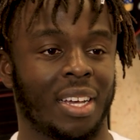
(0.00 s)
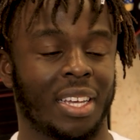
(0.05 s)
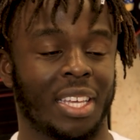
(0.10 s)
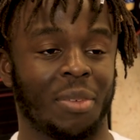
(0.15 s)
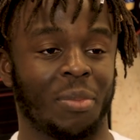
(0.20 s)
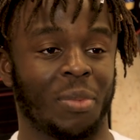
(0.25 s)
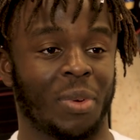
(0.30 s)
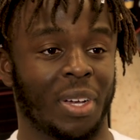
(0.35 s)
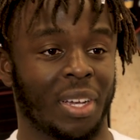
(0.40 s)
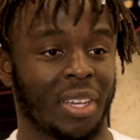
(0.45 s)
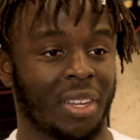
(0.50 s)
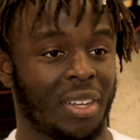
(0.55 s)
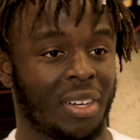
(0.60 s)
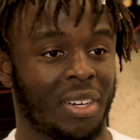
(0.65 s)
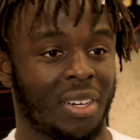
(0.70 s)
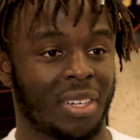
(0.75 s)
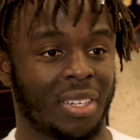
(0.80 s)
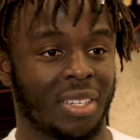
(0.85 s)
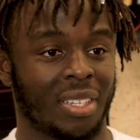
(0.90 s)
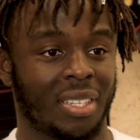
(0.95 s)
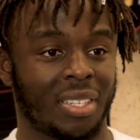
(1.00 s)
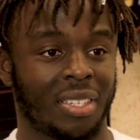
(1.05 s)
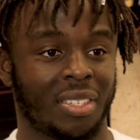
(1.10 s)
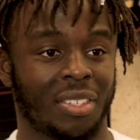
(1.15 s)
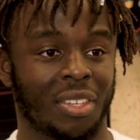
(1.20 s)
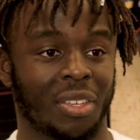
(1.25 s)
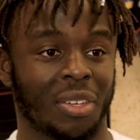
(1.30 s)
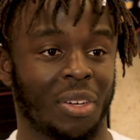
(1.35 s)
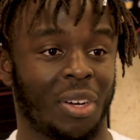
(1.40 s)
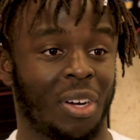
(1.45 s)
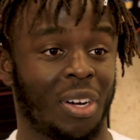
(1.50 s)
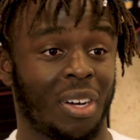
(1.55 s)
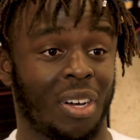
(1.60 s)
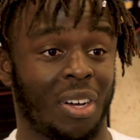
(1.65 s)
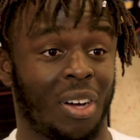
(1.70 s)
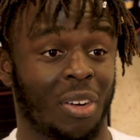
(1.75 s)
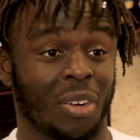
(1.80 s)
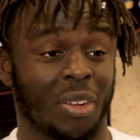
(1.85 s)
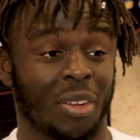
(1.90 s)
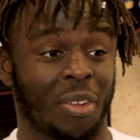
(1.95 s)
keep working hard, so
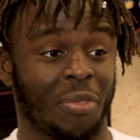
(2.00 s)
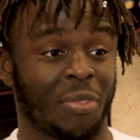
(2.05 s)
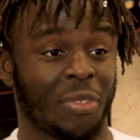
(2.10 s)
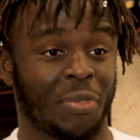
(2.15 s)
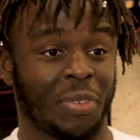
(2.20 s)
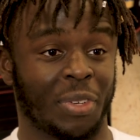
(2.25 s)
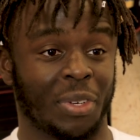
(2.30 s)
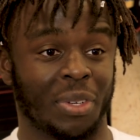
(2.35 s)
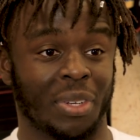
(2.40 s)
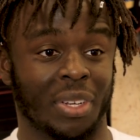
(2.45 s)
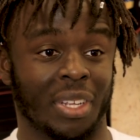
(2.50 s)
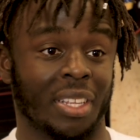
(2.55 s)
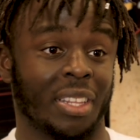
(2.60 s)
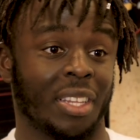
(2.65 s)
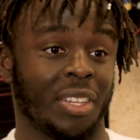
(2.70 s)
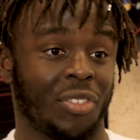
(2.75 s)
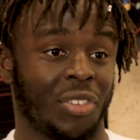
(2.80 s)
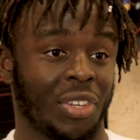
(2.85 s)
on and off the field and in the